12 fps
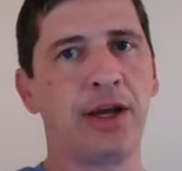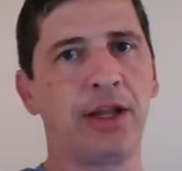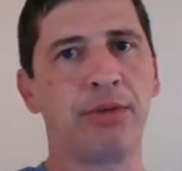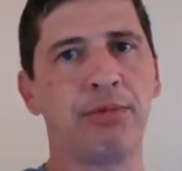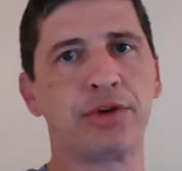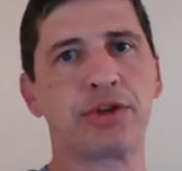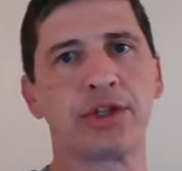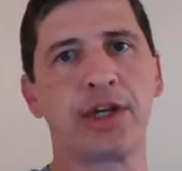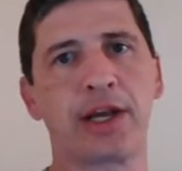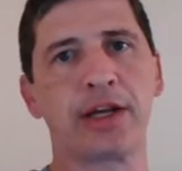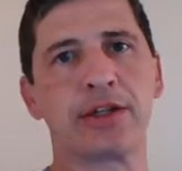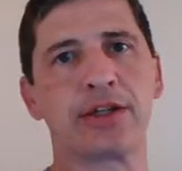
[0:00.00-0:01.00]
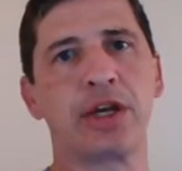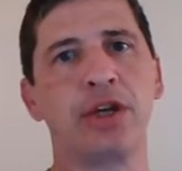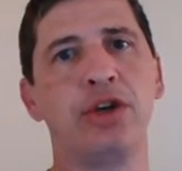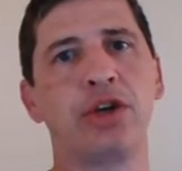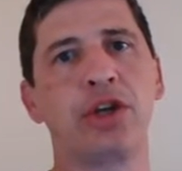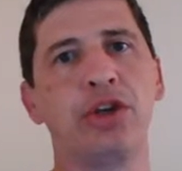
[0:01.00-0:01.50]
and the booster tickets
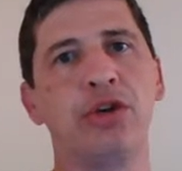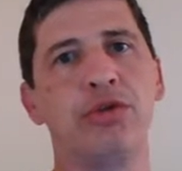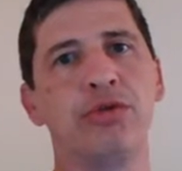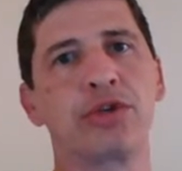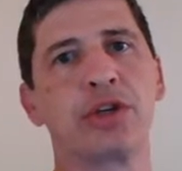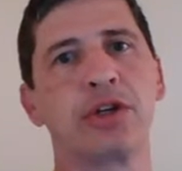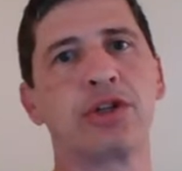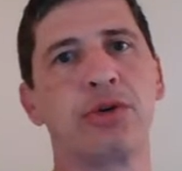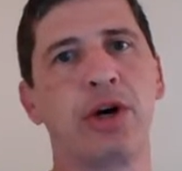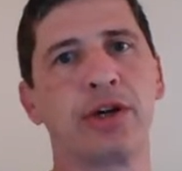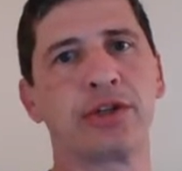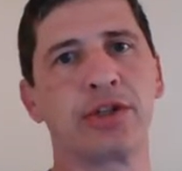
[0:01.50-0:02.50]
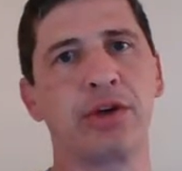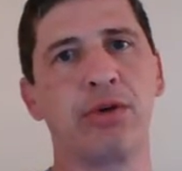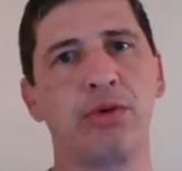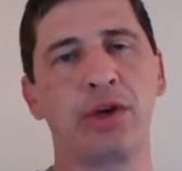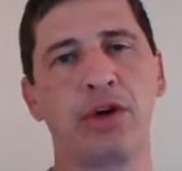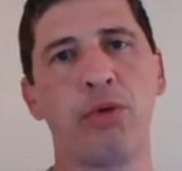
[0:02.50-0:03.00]
you can use to
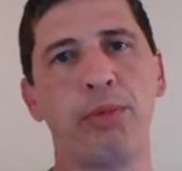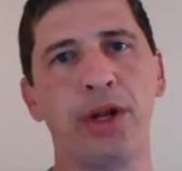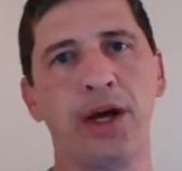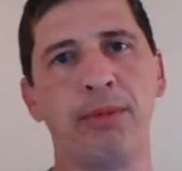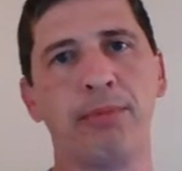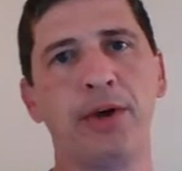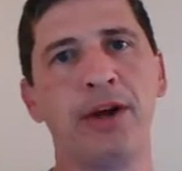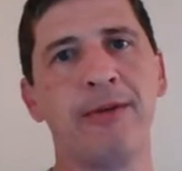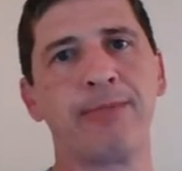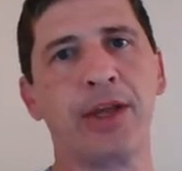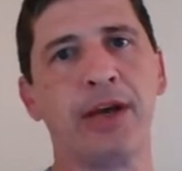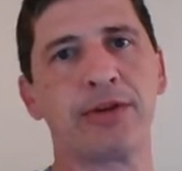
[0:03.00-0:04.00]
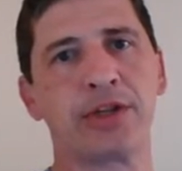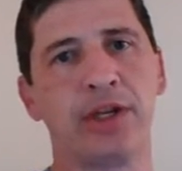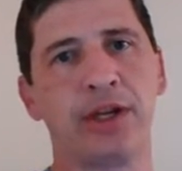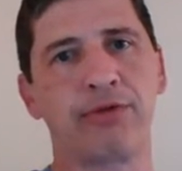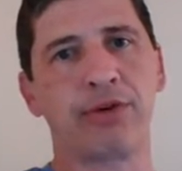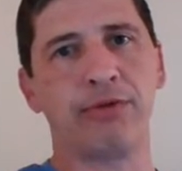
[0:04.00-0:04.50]
also open up some
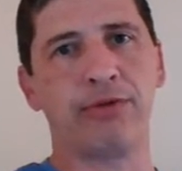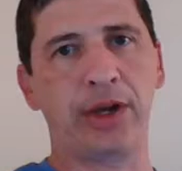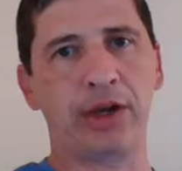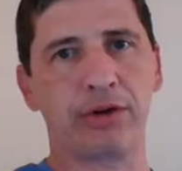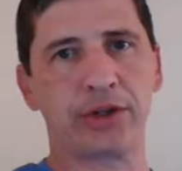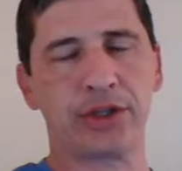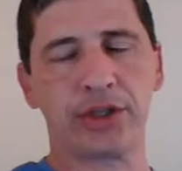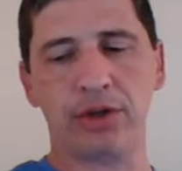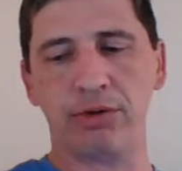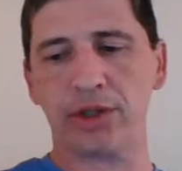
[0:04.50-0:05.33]
different figures too.